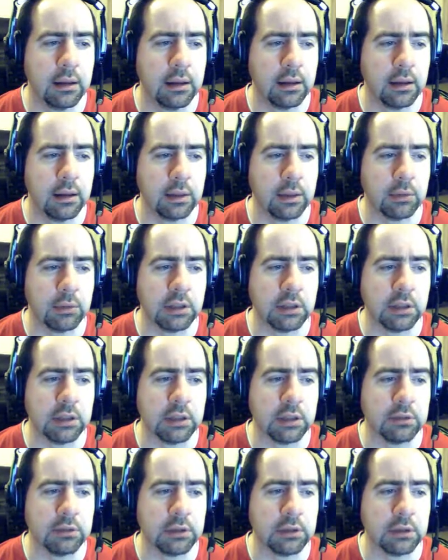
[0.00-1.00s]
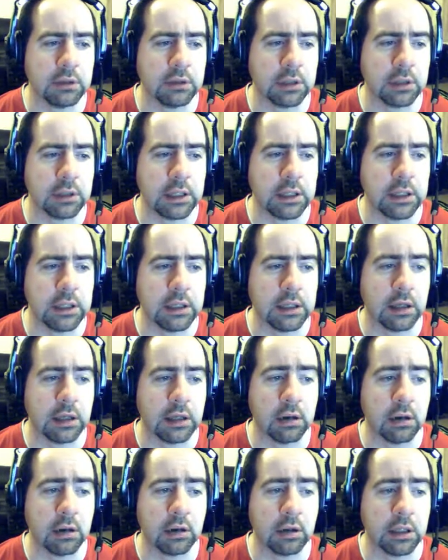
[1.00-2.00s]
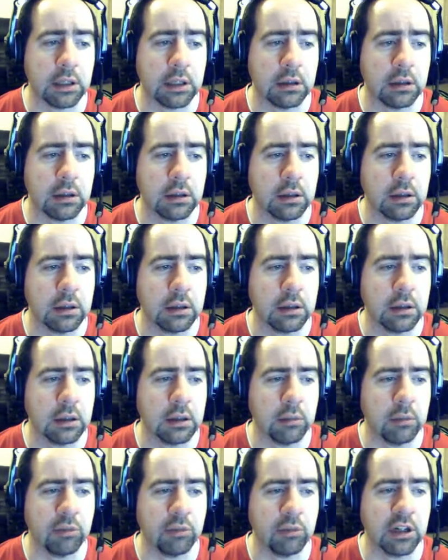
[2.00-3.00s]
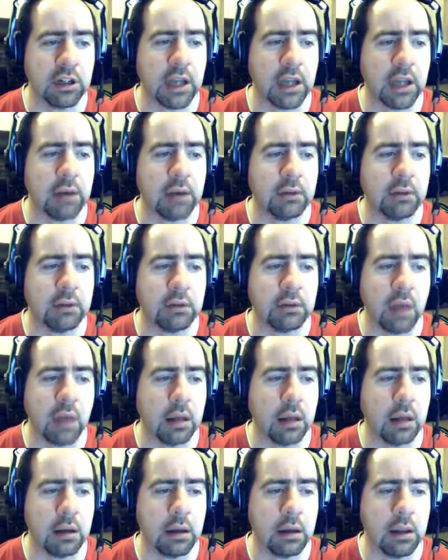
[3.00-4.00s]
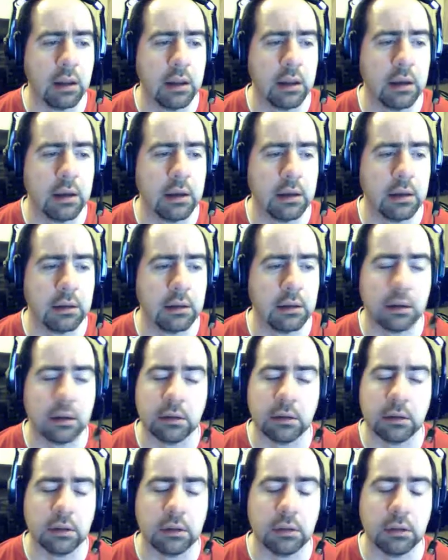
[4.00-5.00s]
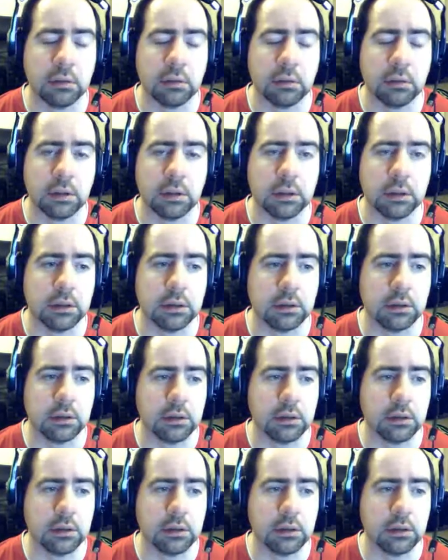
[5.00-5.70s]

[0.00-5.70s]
and with given key unlock it, and bring out the sun that is so hidden?